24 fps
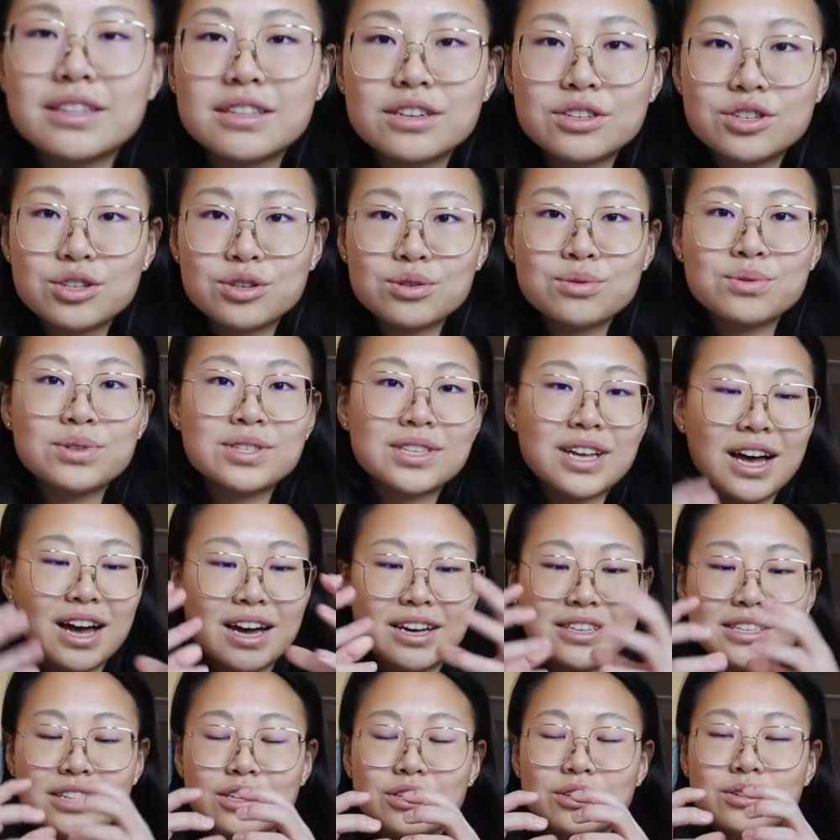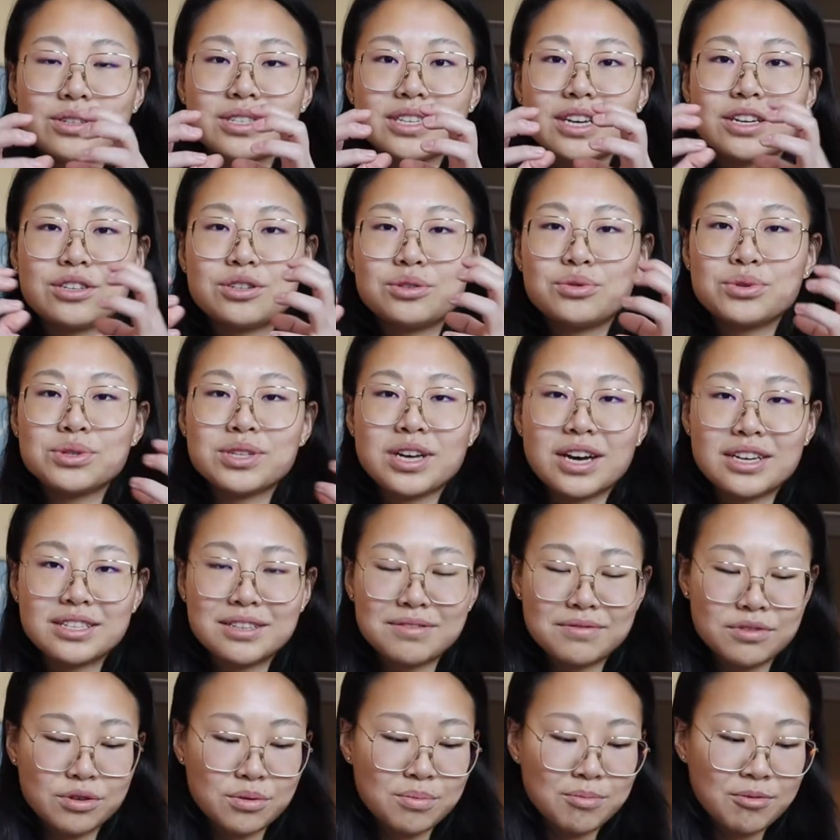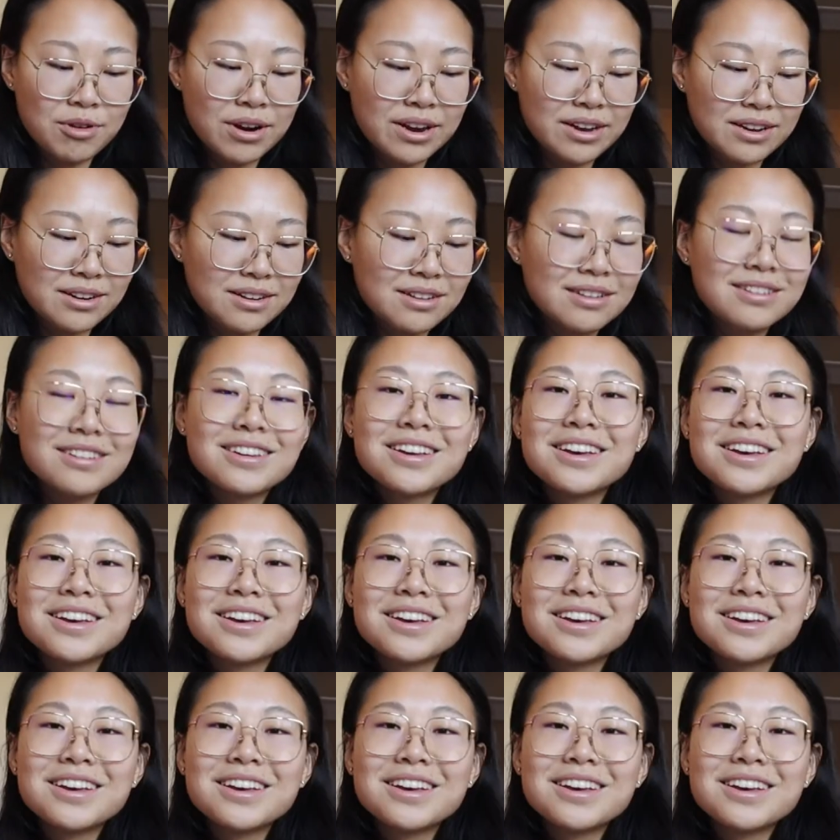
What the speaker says: the two sides. It looks like two sides of your brain.